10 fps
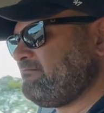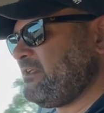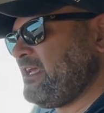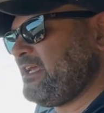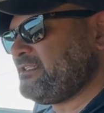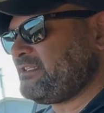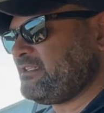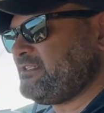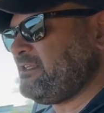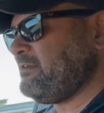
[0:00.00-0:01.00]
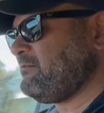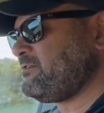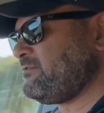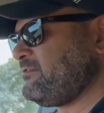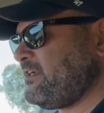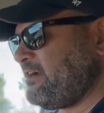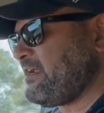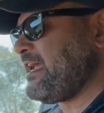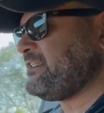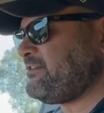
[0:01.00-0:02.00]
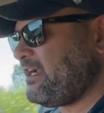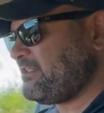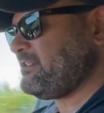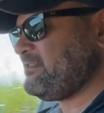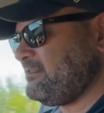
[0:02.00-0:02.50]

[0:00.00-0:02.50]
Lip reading: It just continually gains traction.